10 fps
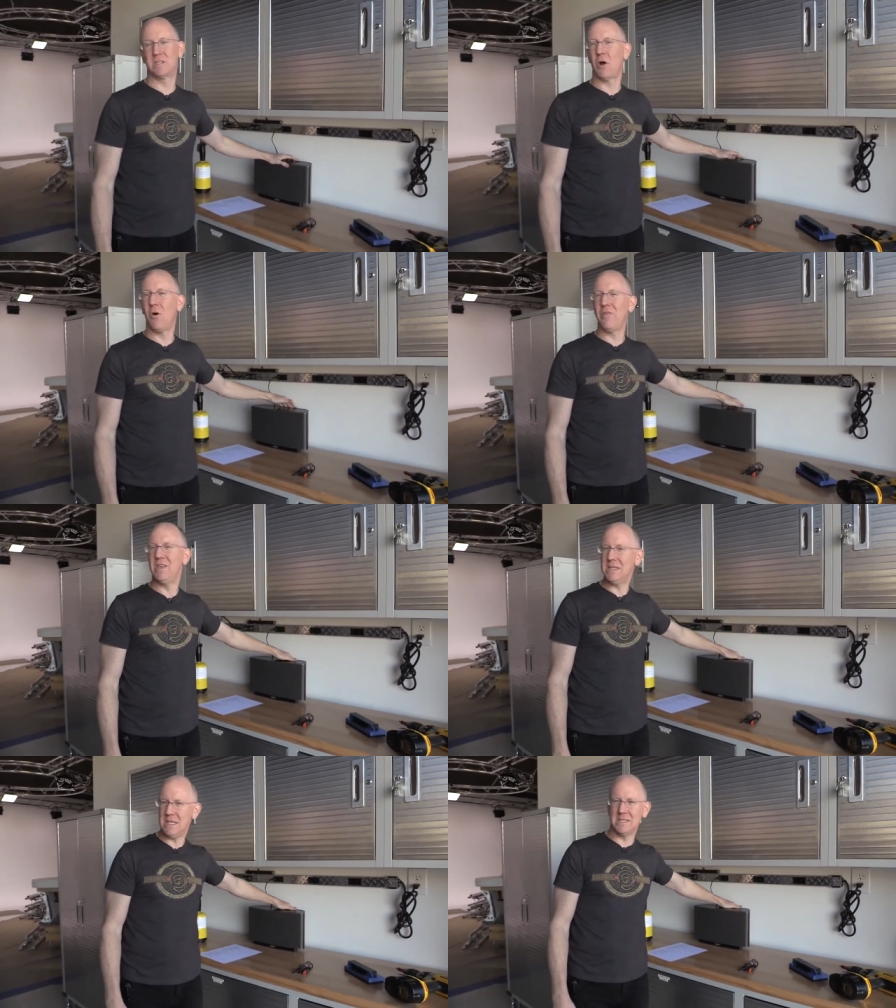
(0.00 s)
So
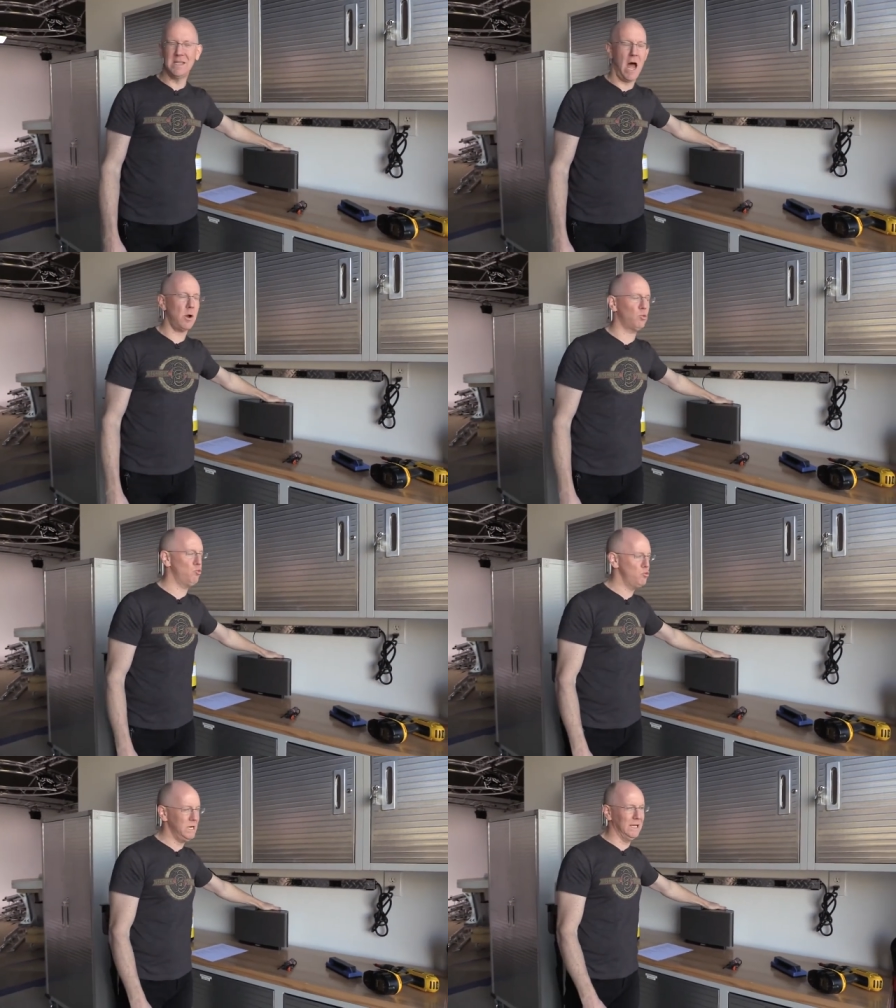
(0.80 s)
this is not
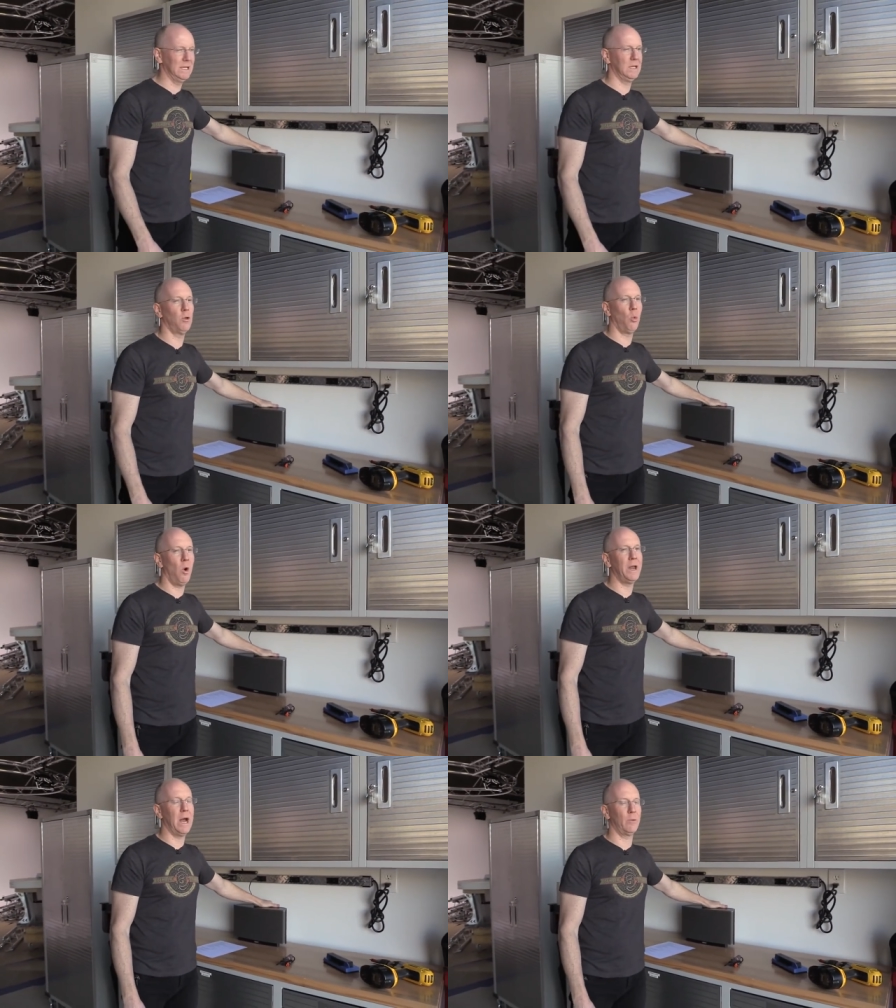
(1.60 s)
really the
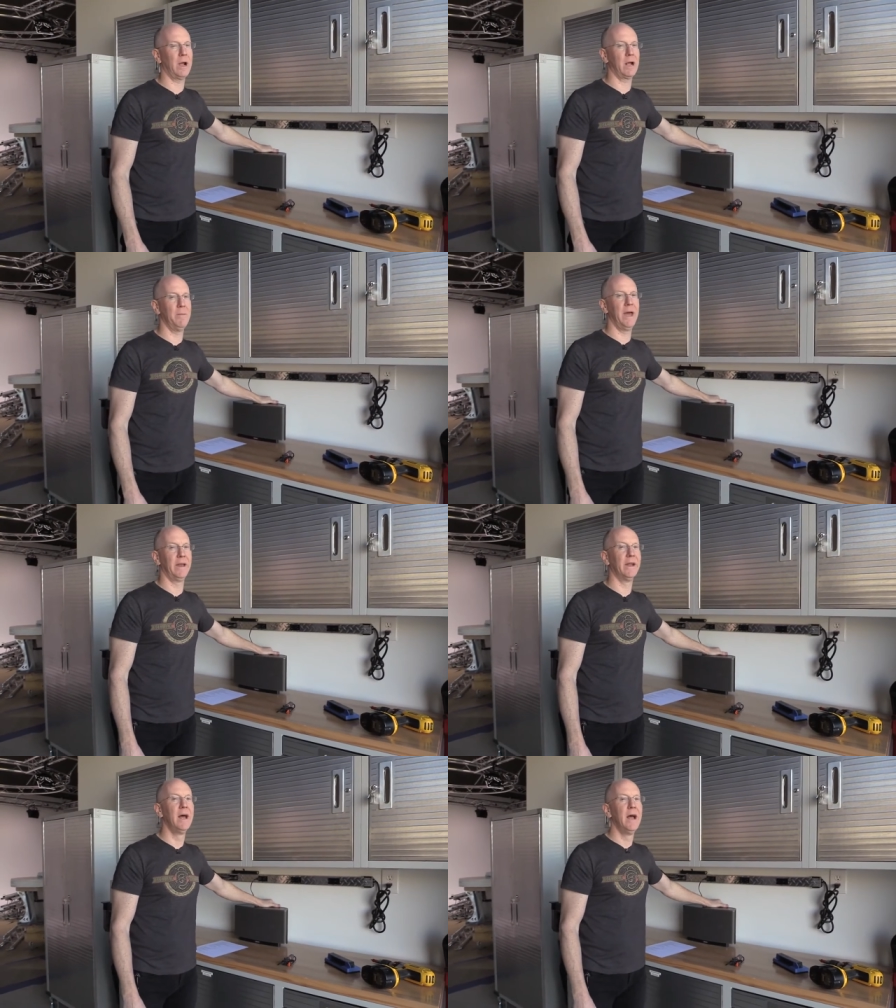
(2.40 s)
one I
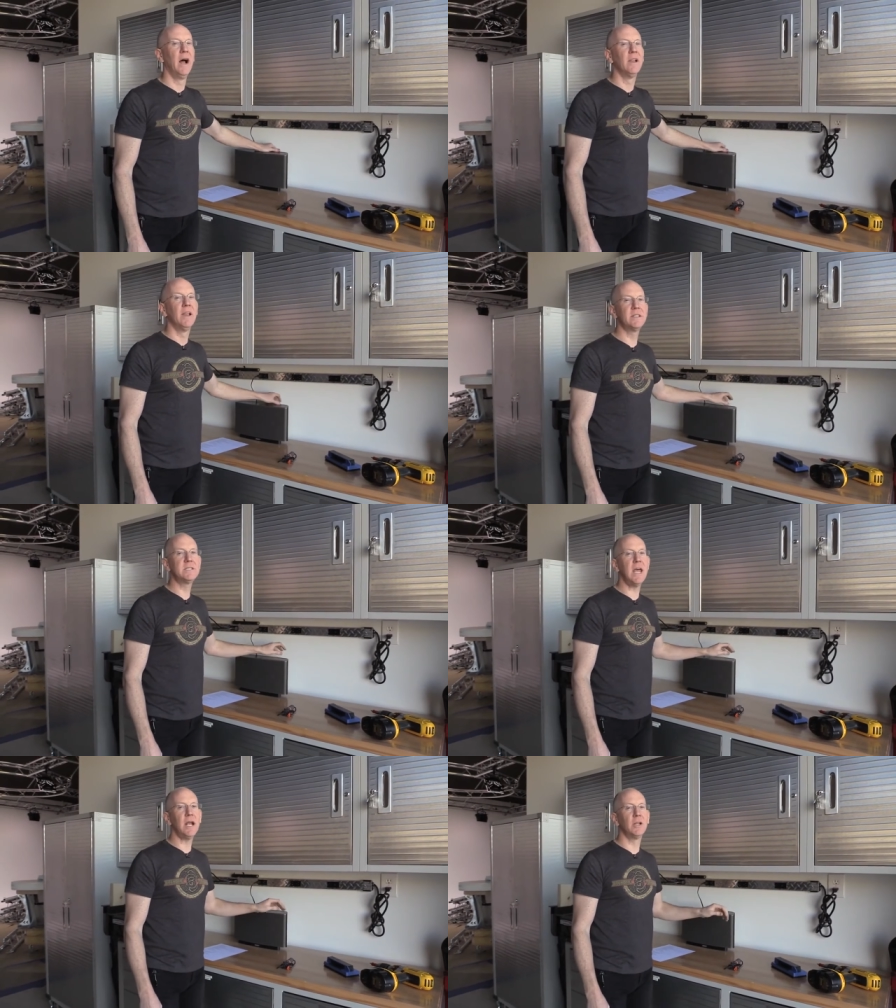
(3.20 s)
recommend.
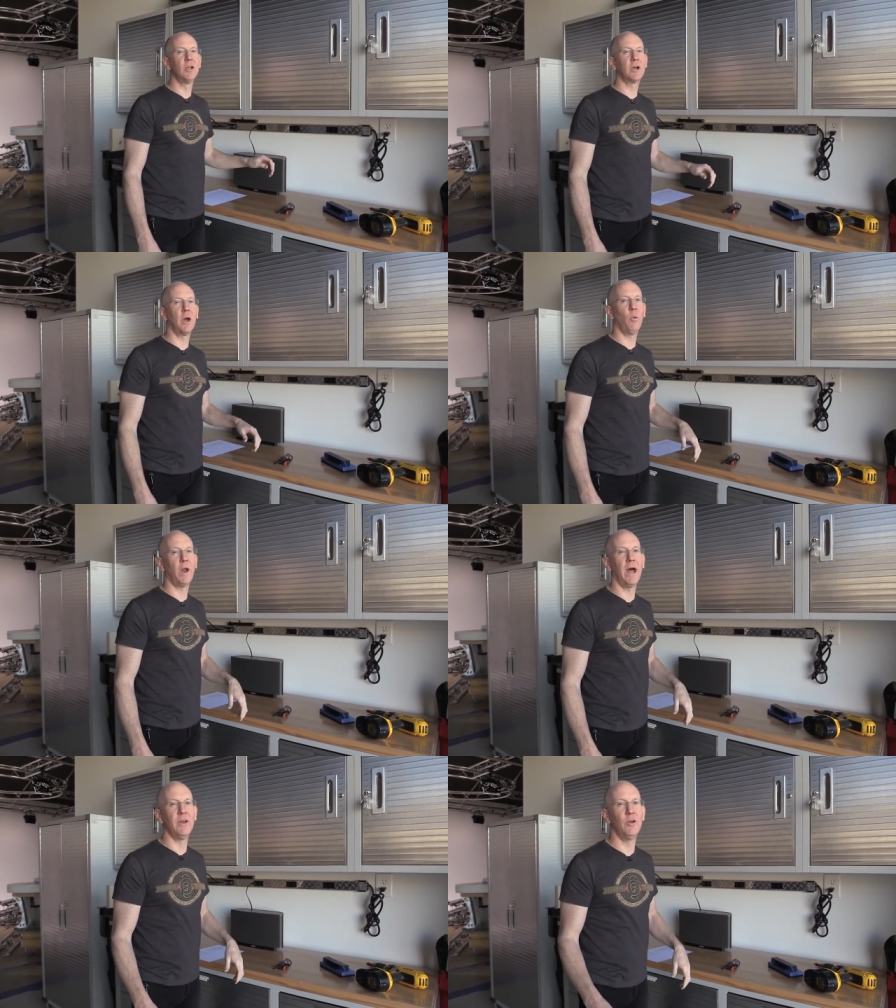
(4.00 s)
Let's take a look at
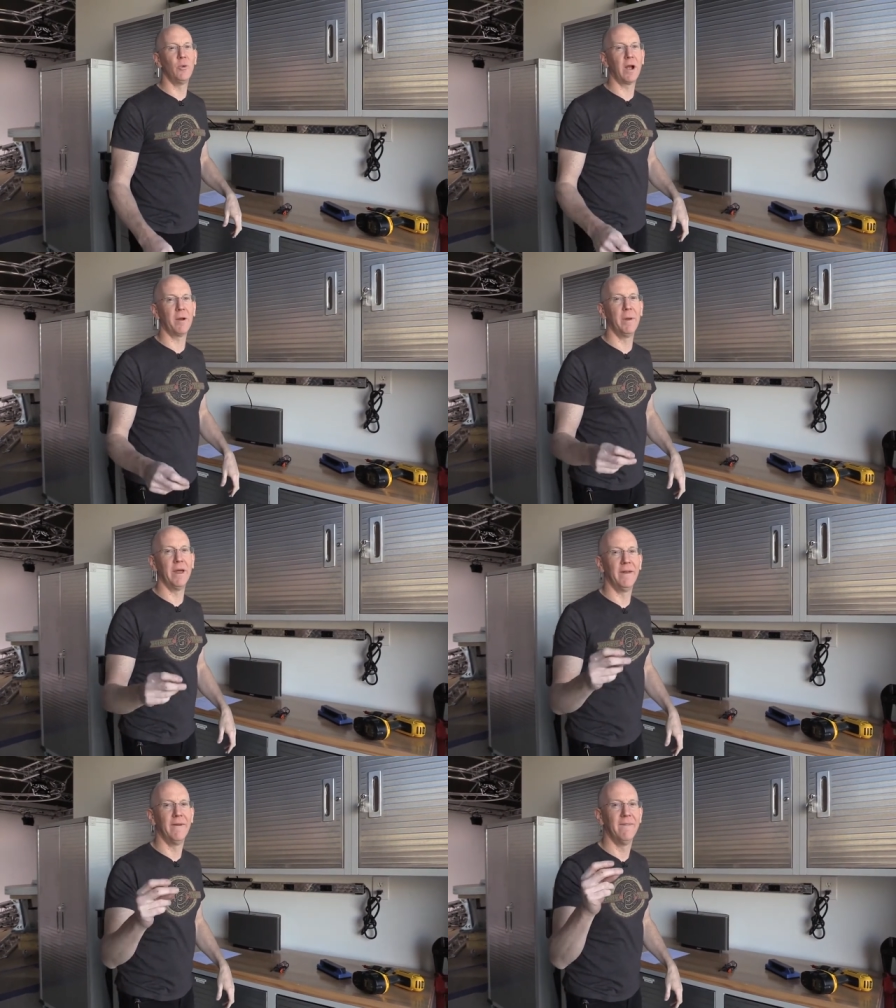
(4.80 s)
what I do
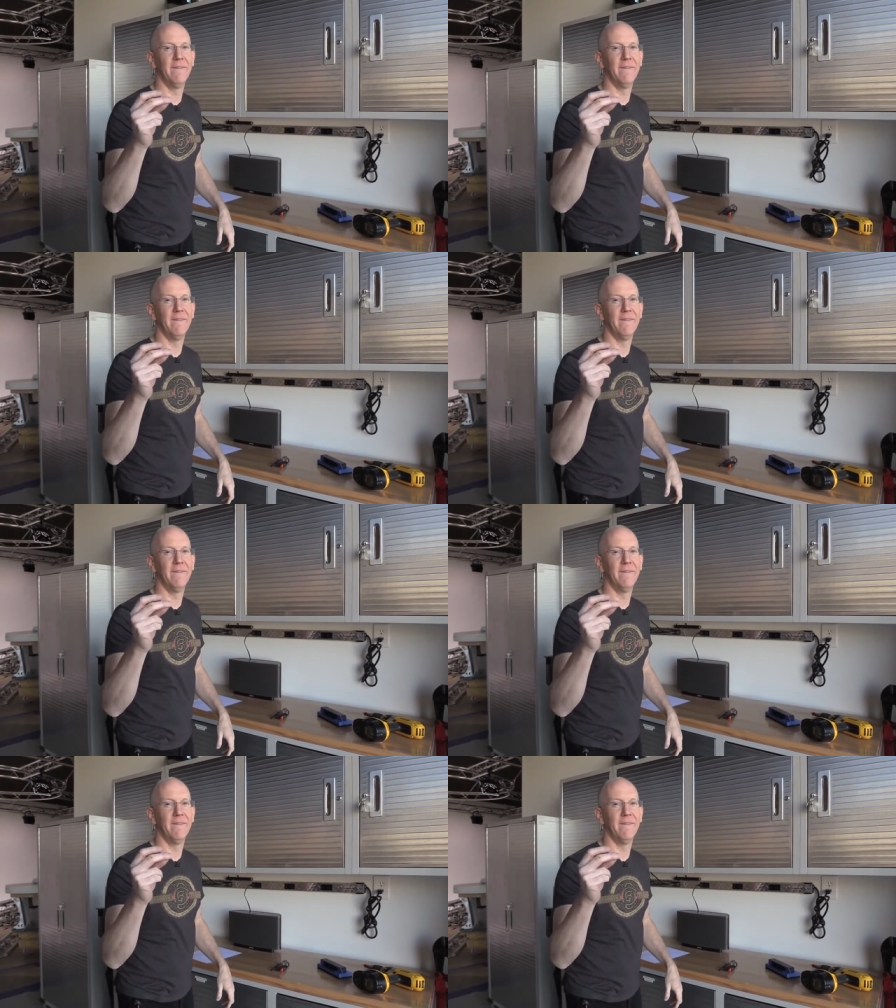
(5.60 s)
recommend.